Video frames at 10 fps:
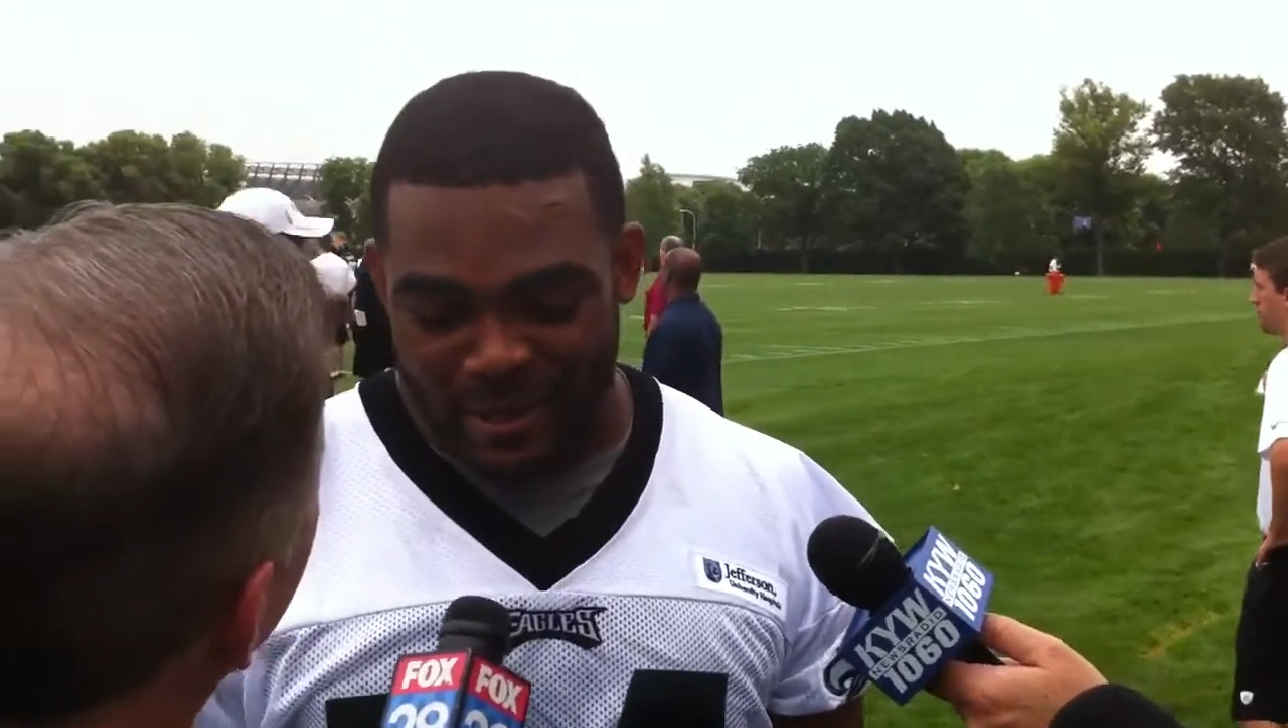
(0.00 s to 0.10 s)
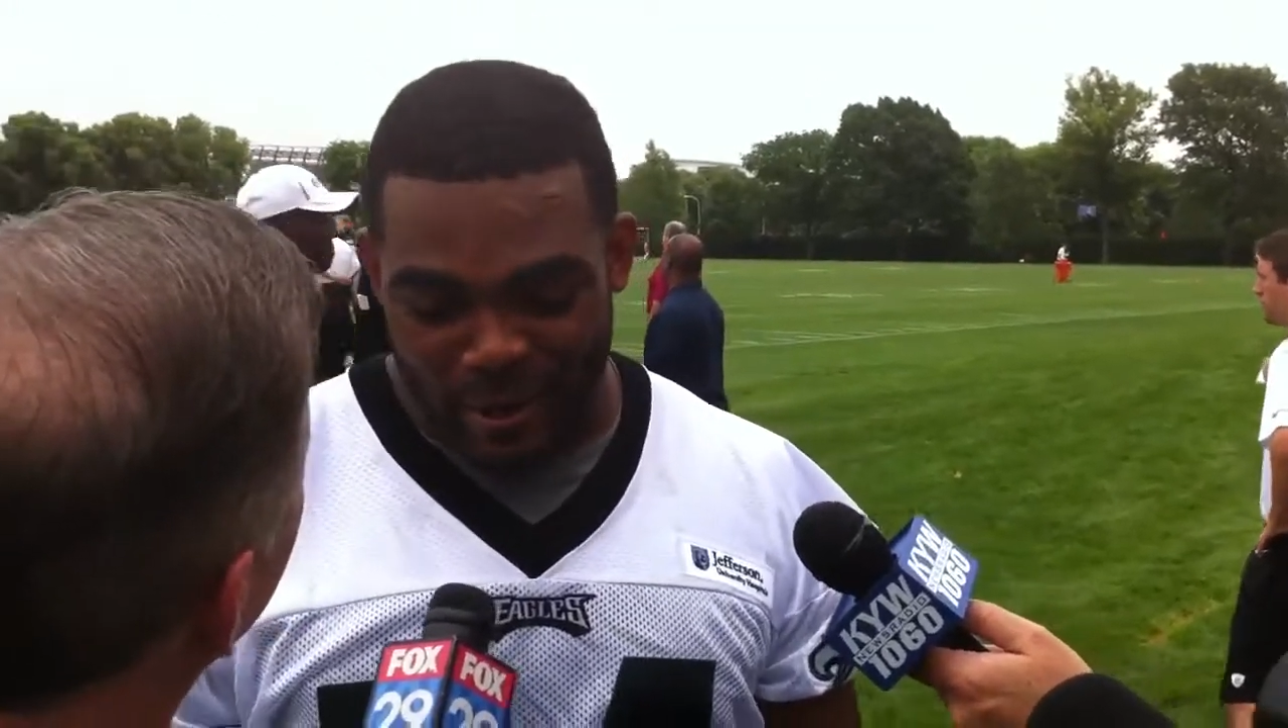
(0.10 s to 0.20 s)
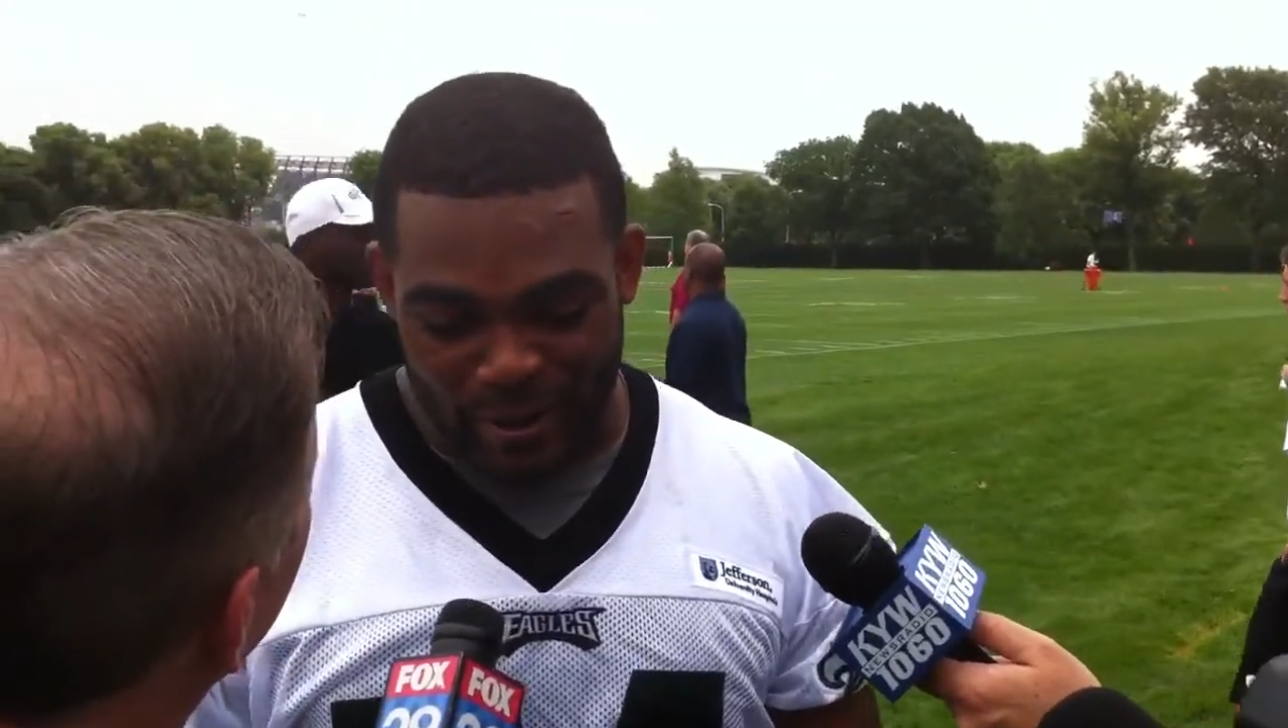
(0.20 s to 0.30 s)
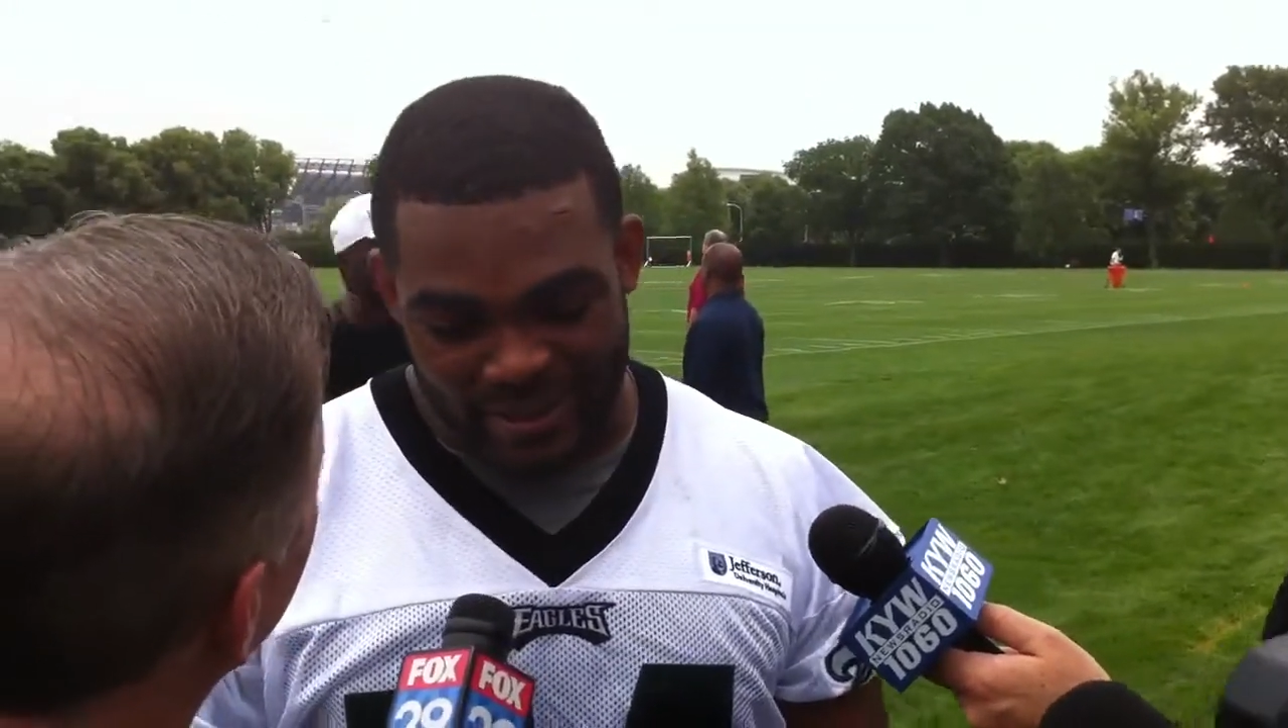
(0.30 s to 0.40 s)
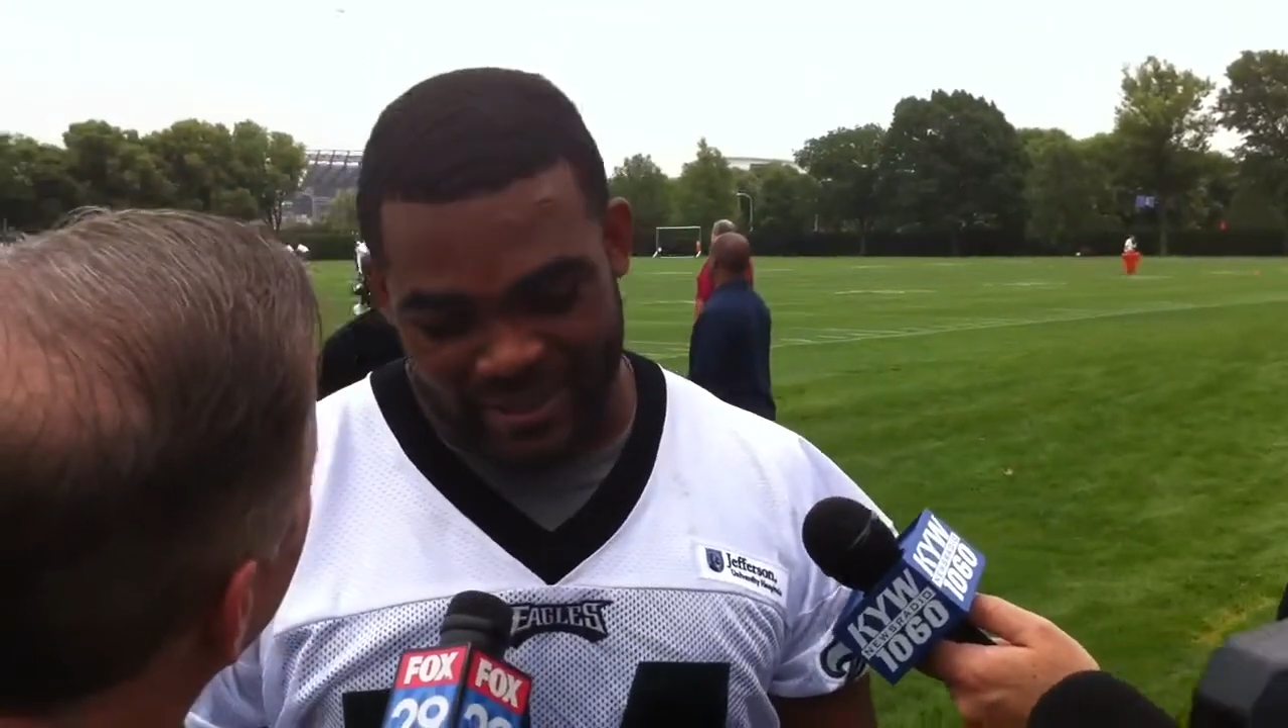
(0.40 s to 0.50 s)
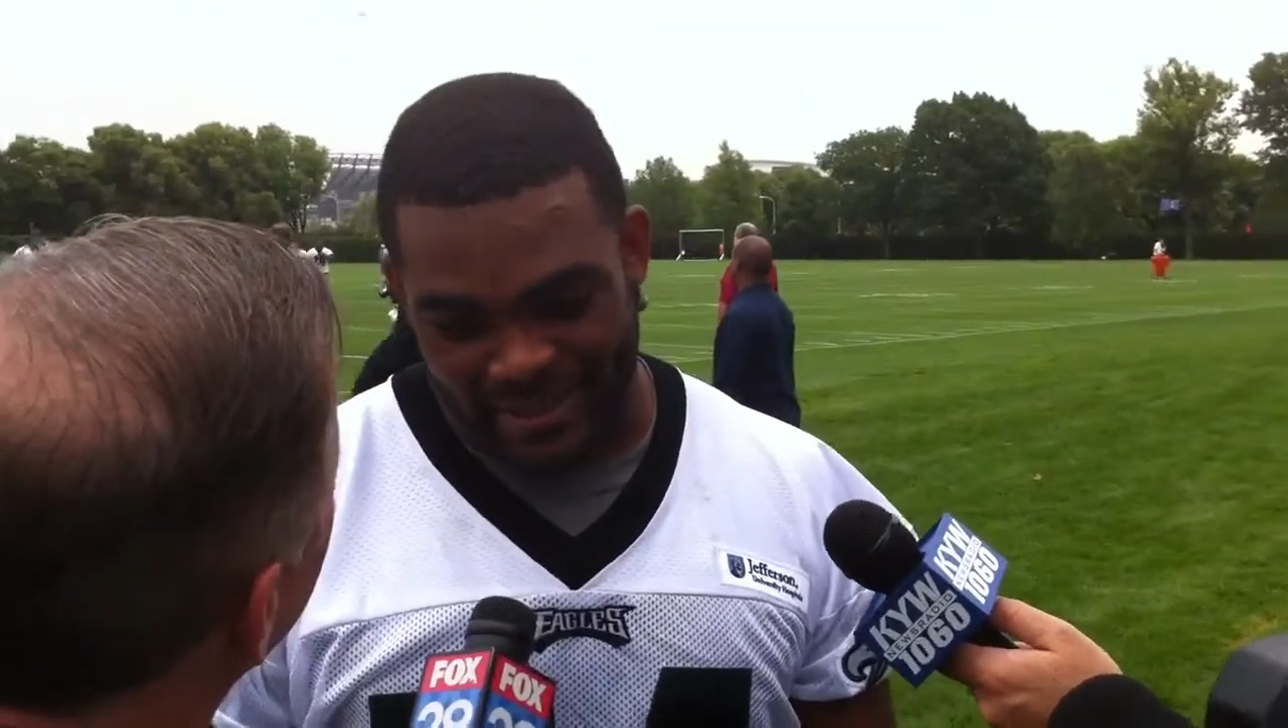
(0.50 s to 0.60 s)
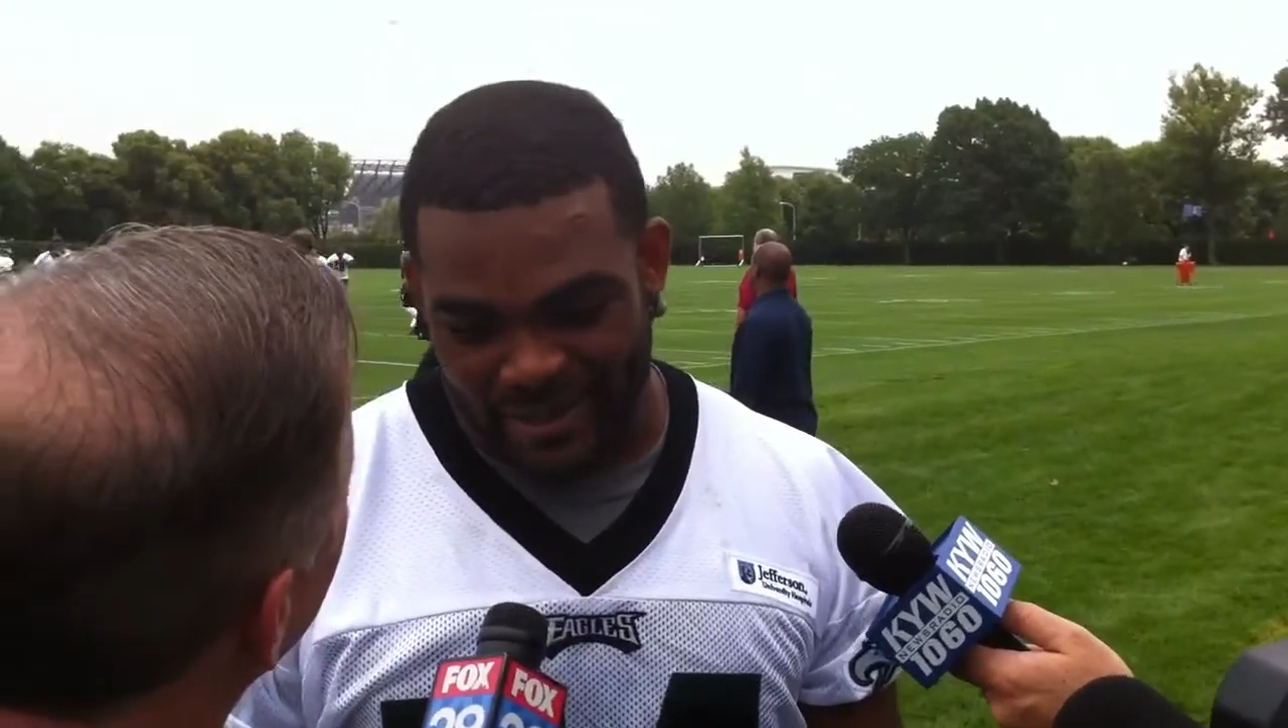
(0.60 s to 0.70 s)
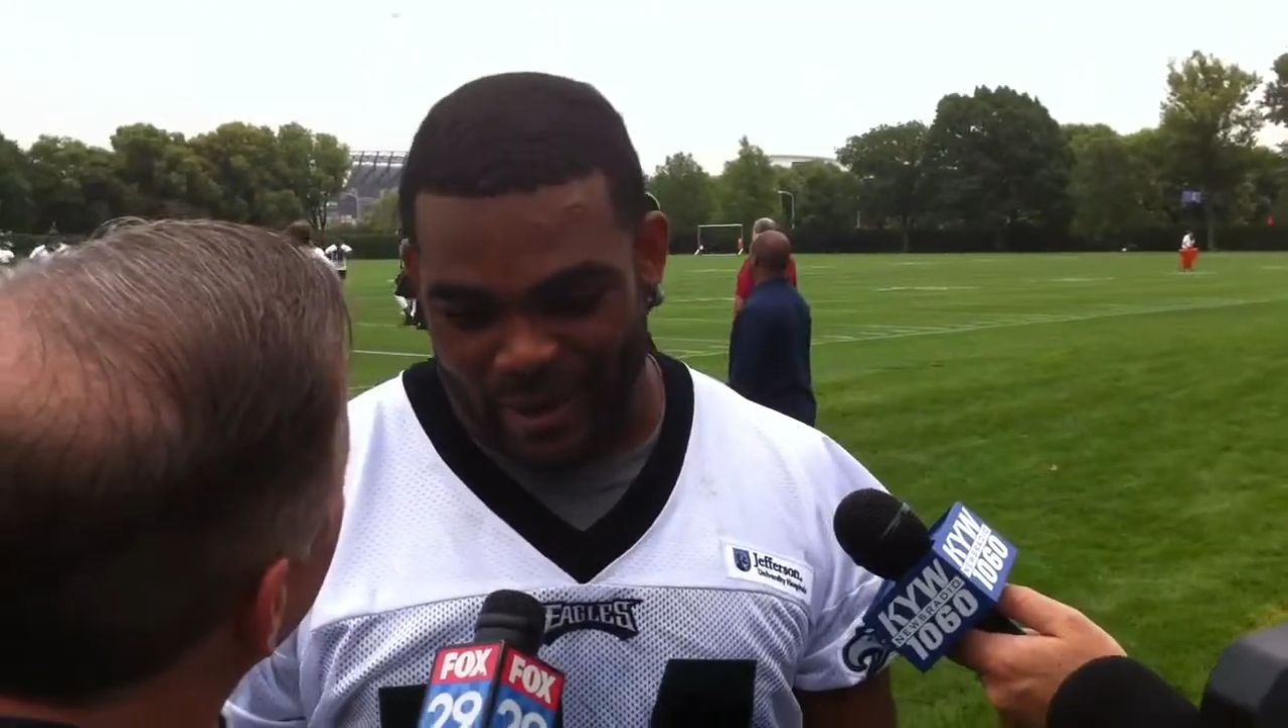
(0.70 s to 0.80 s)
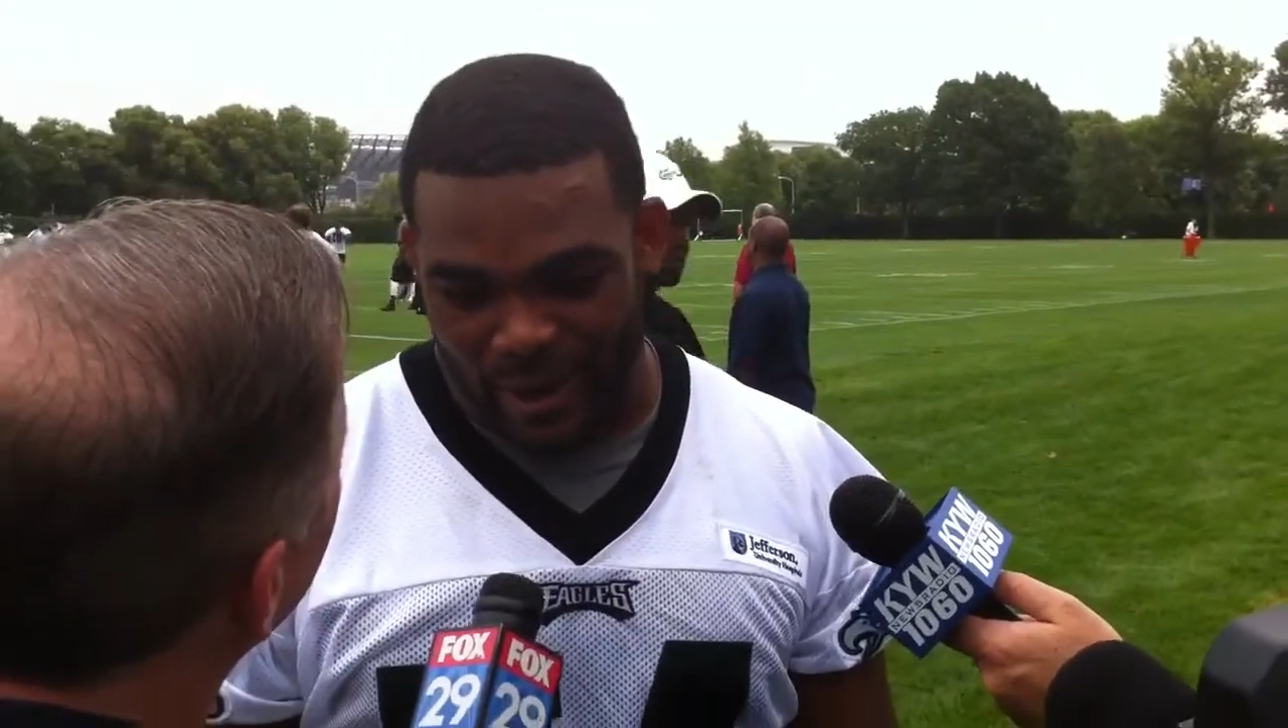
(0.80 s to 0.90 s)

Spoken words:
know this.